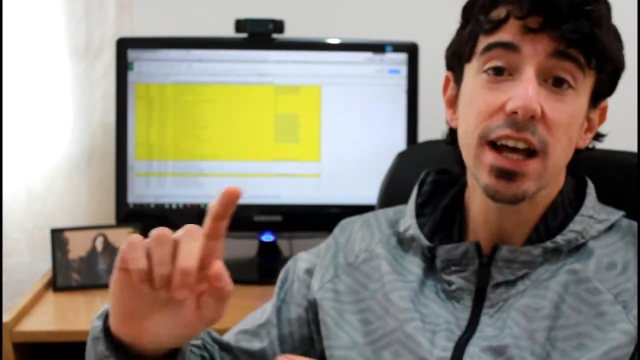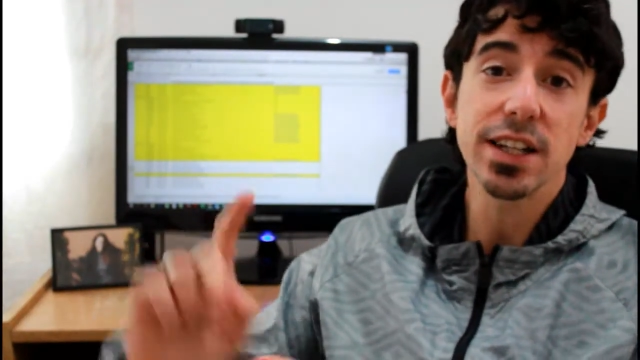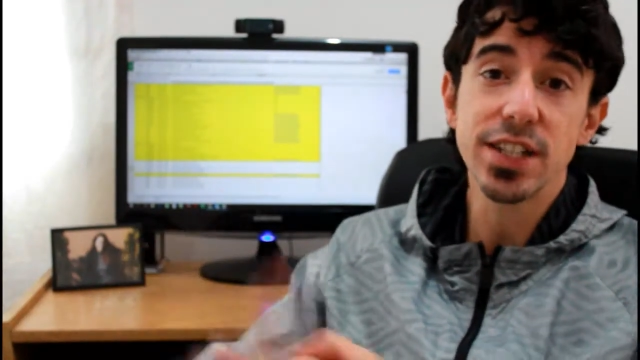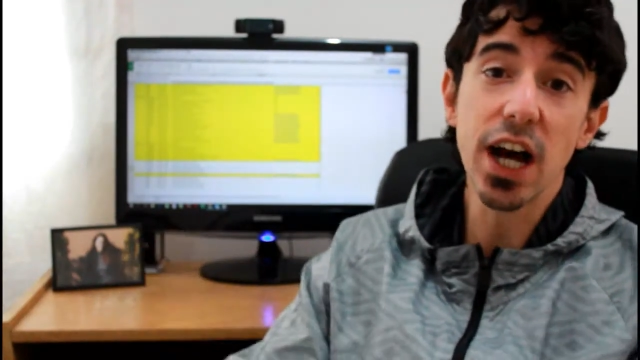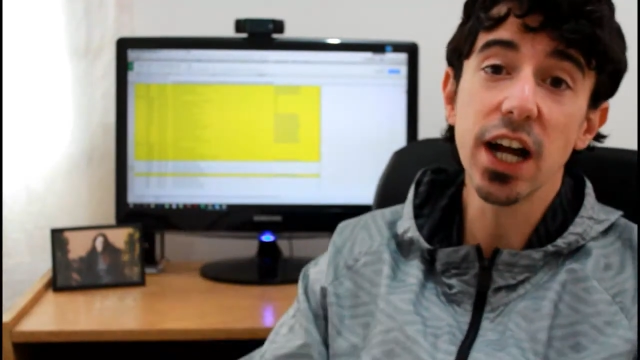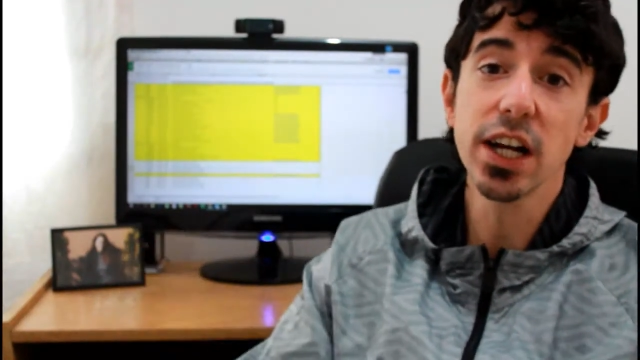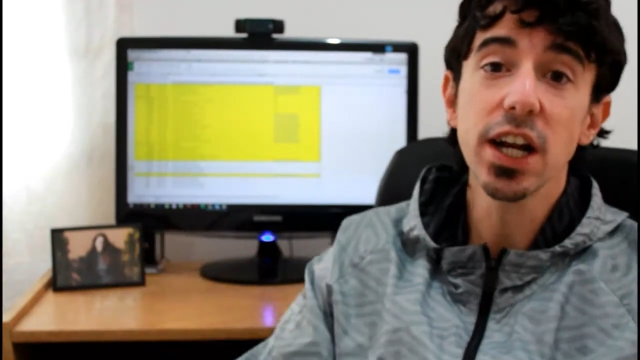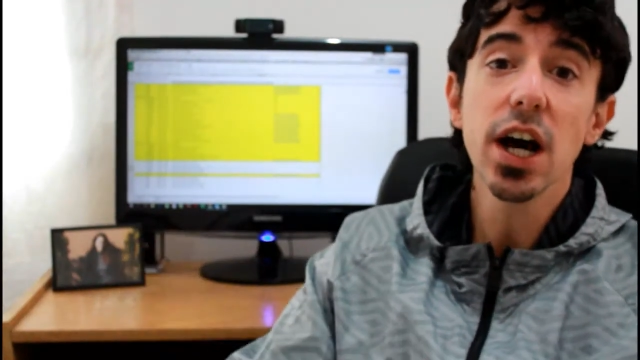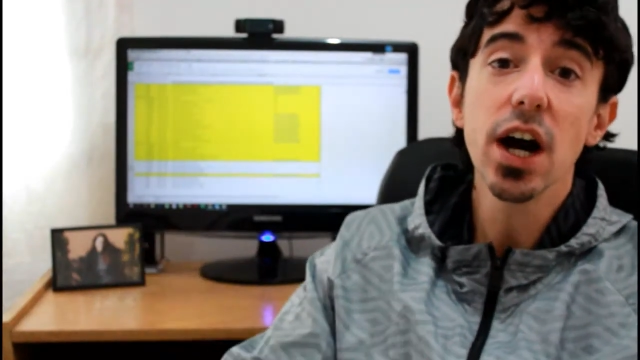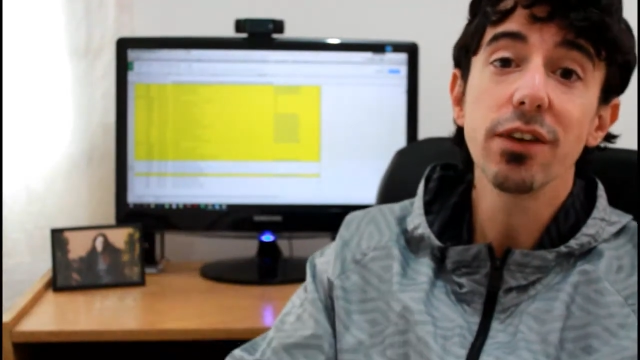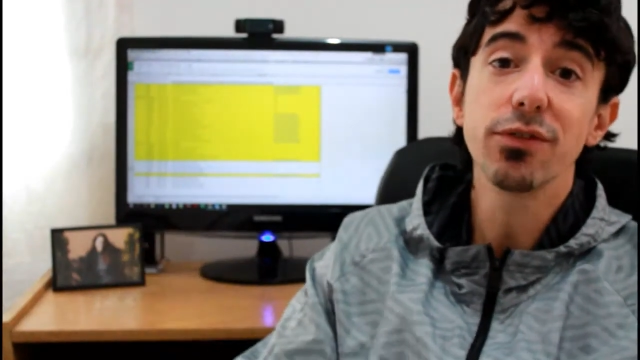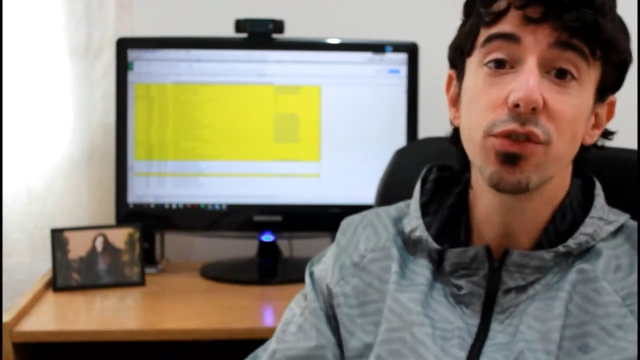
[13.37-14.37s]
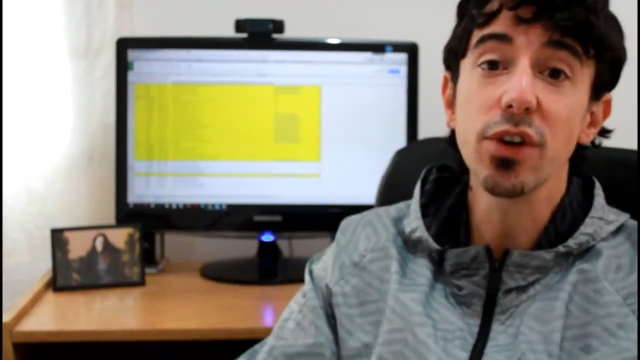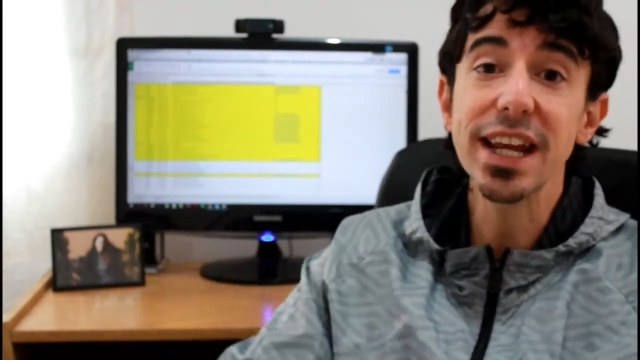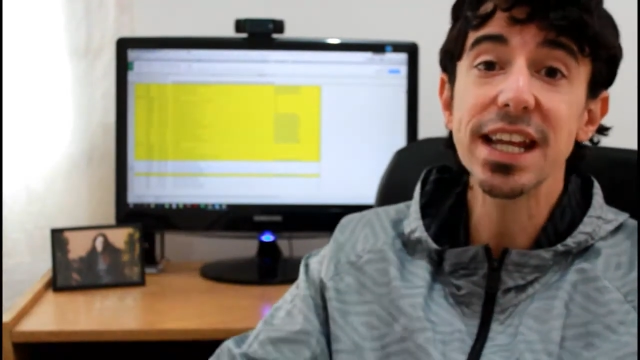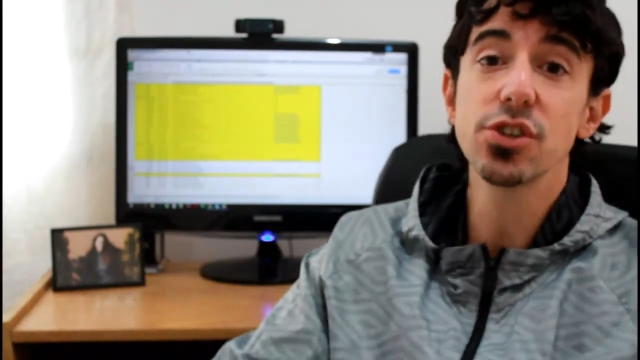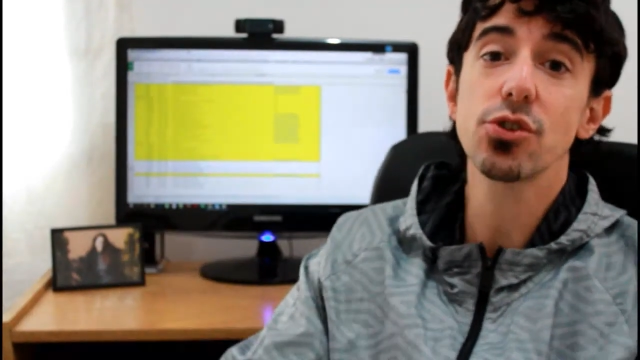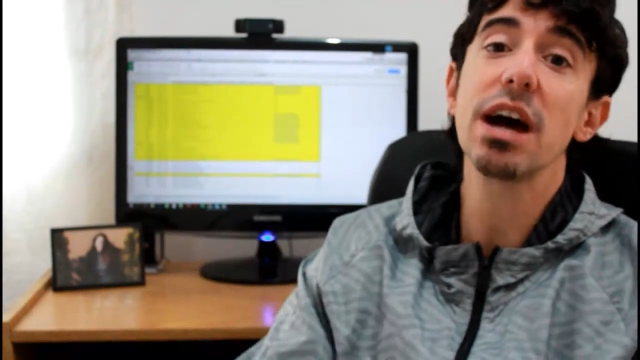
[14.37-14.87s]
a ton of
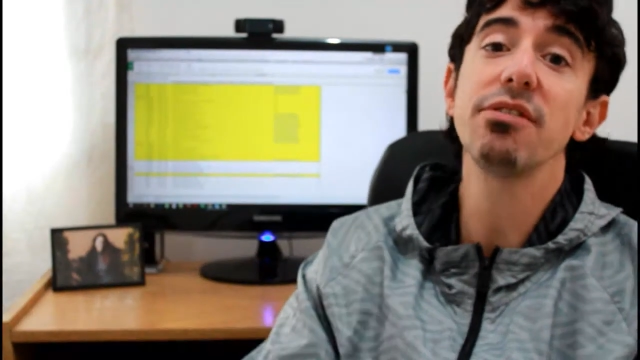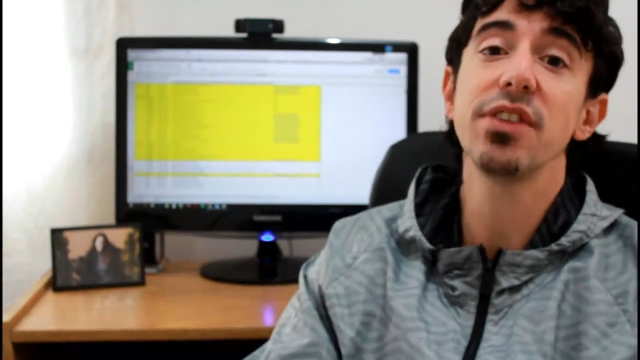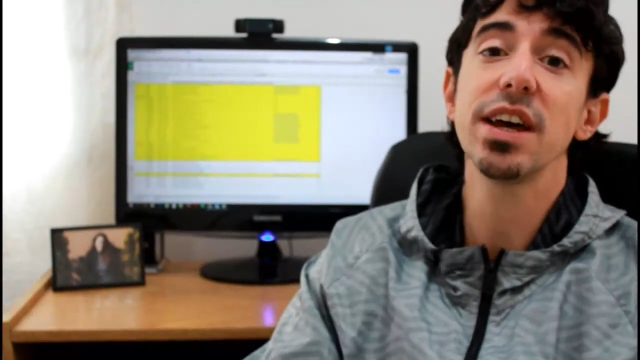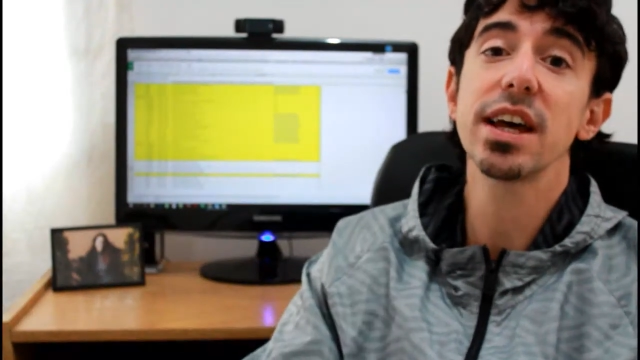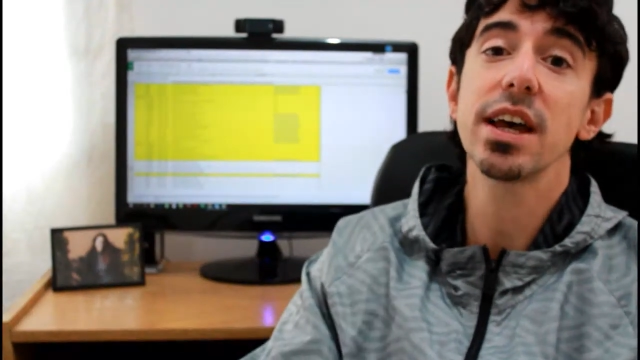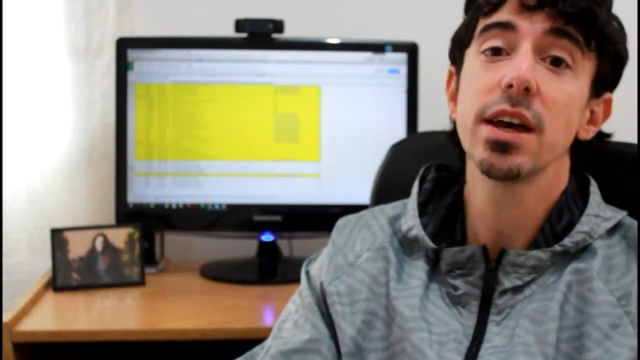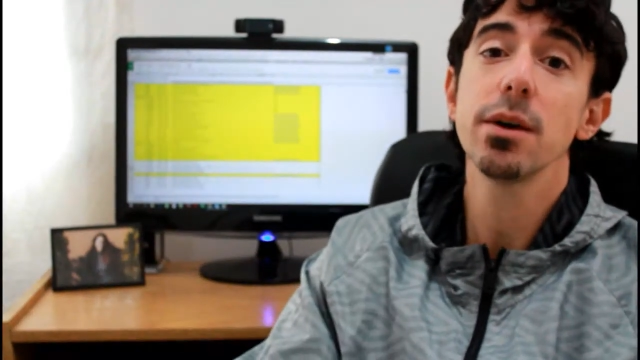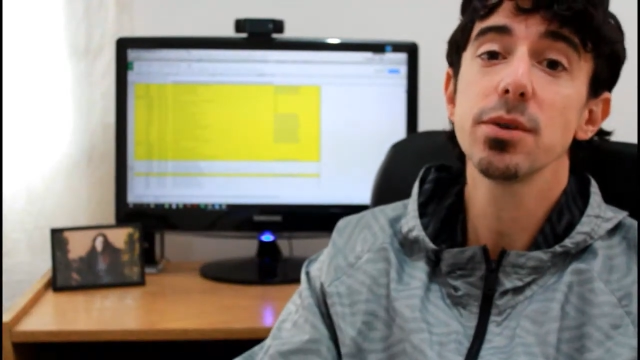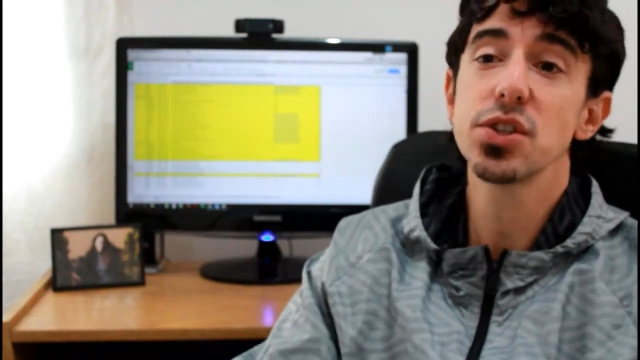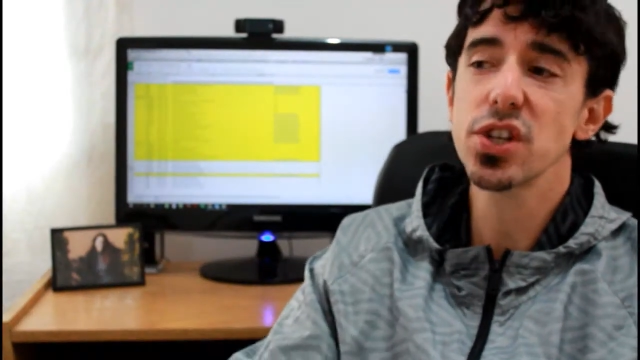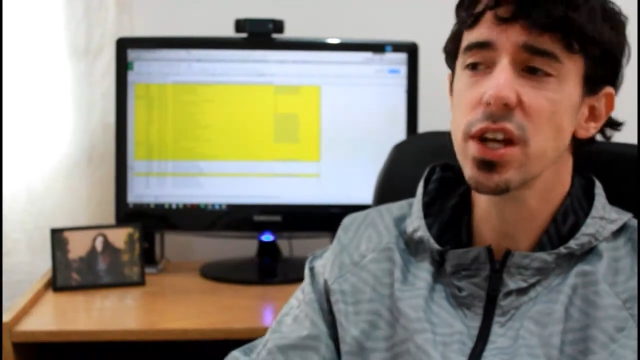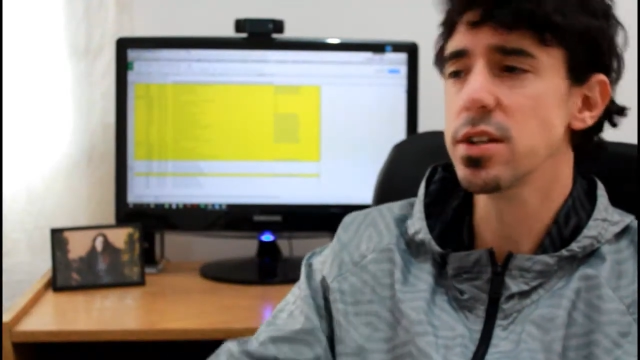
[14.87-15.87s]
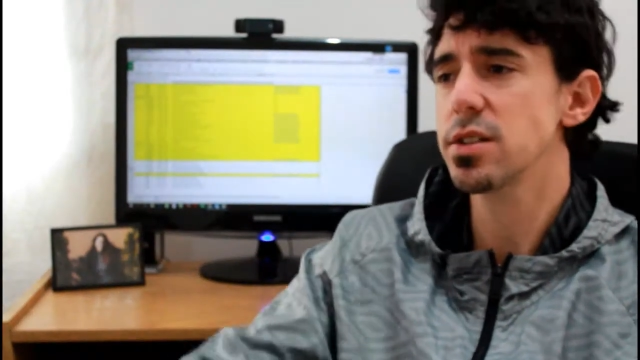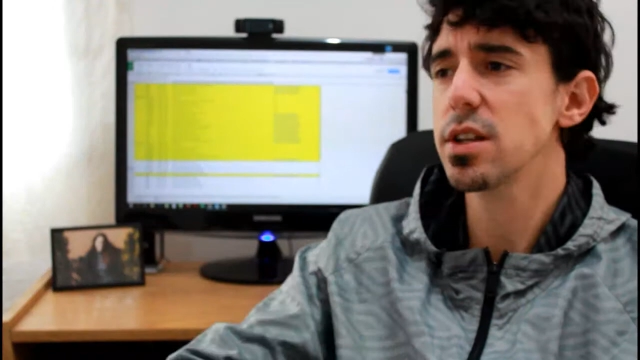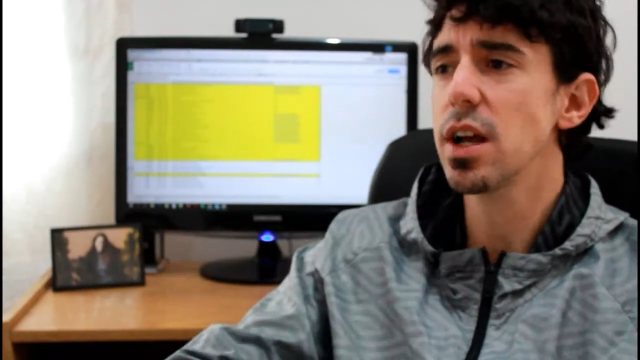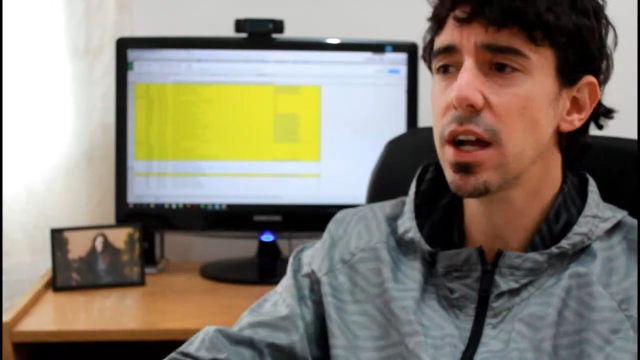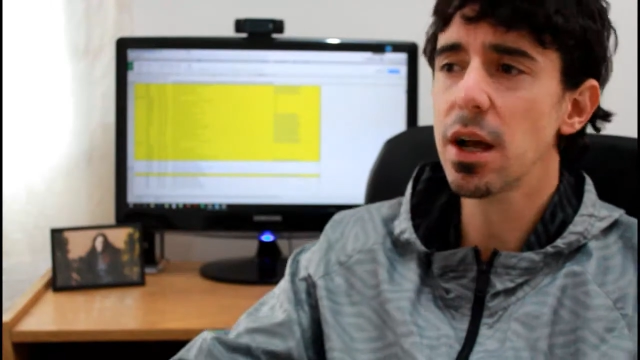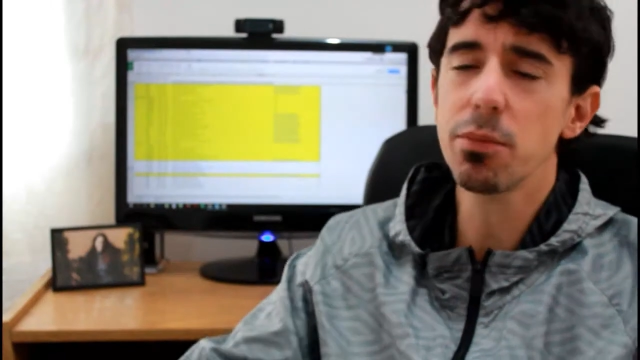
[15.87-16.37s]
free traffic with just
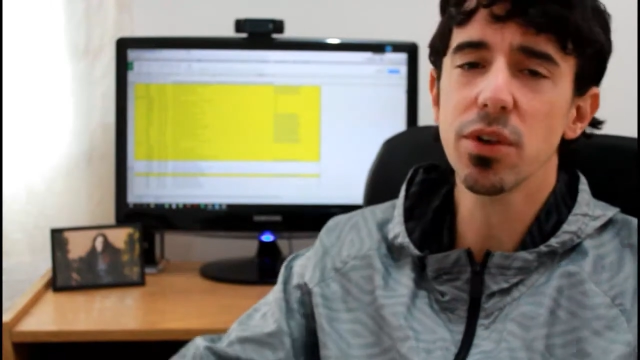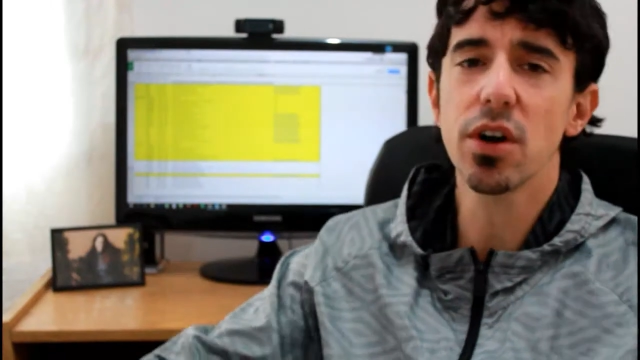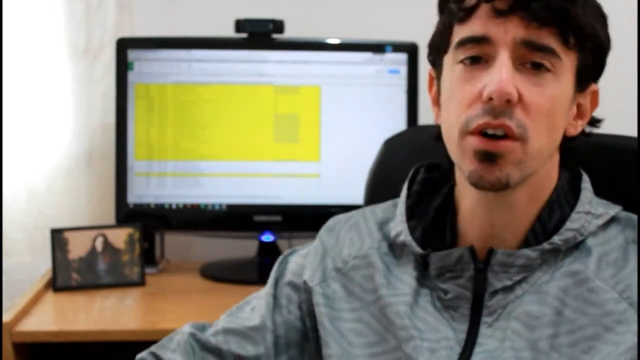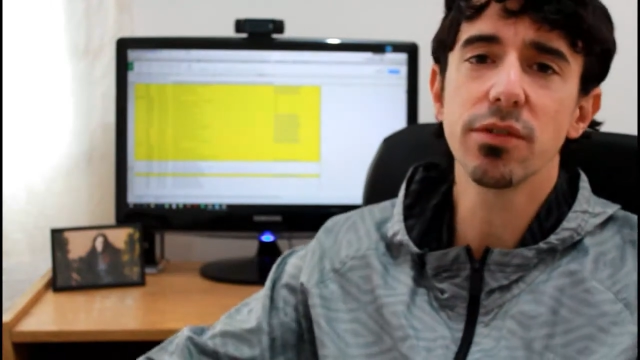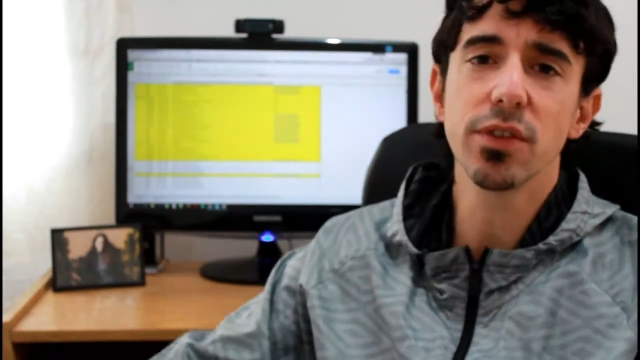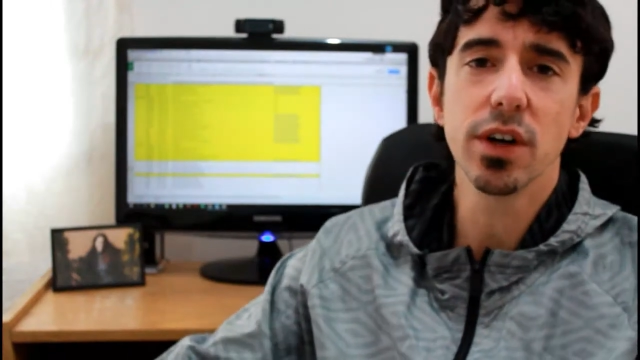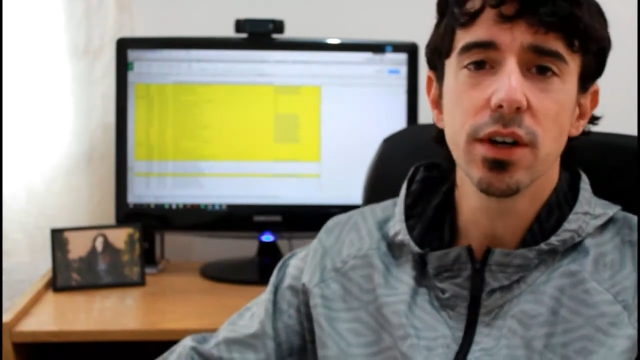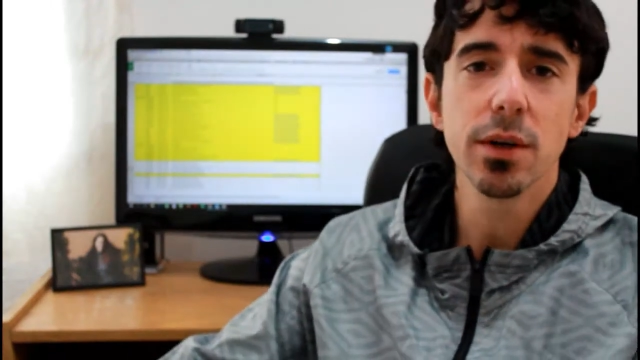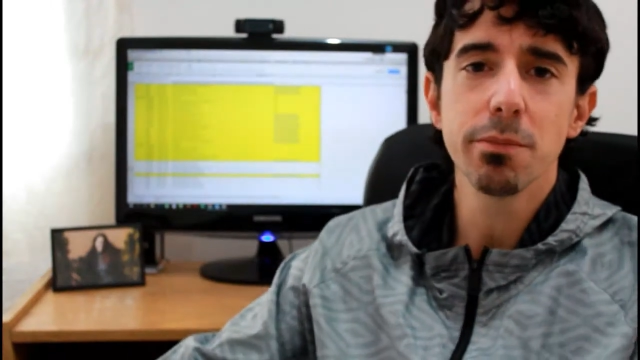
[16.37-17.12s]
a couple of